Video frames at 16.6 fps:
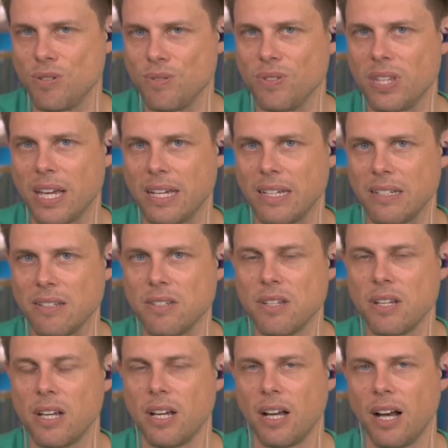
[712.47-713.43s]
two
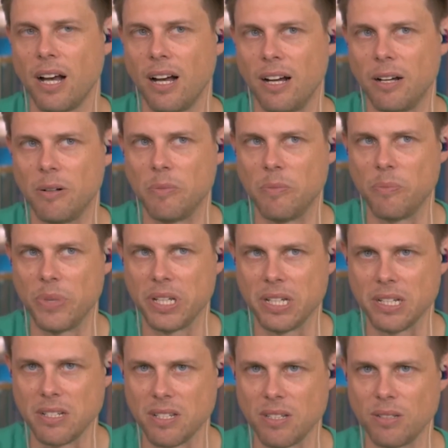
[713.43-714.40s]
things uh,
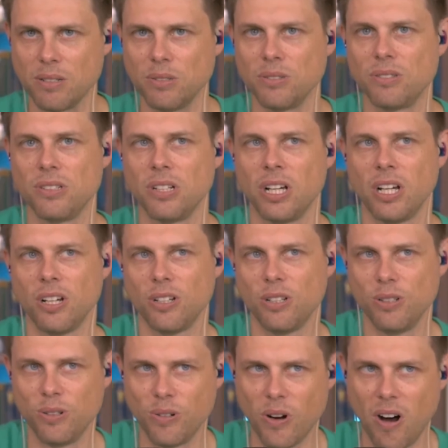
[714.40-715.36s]
because those
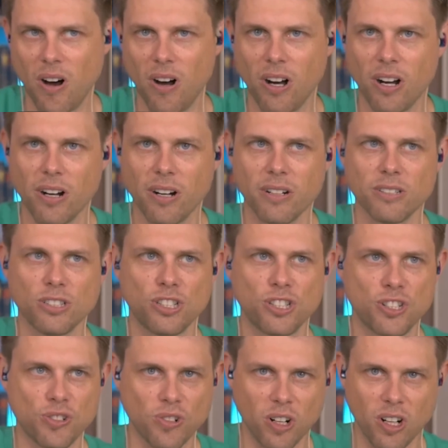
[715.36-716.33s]
who are
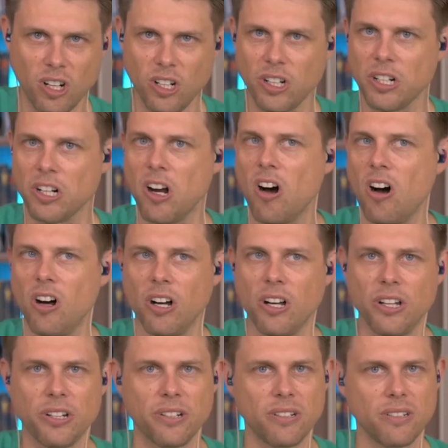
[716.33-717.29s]
strong
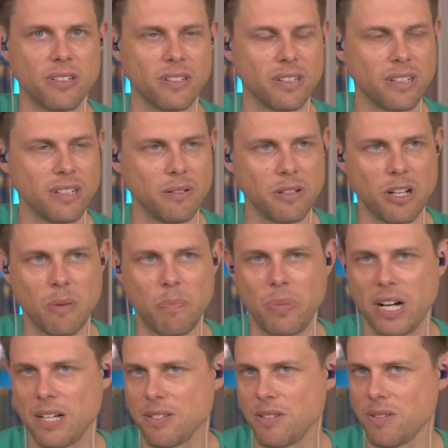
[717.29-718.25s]
on uh,
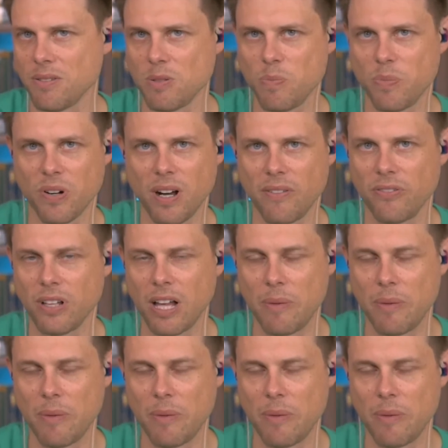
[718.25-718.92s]
apostles, prof.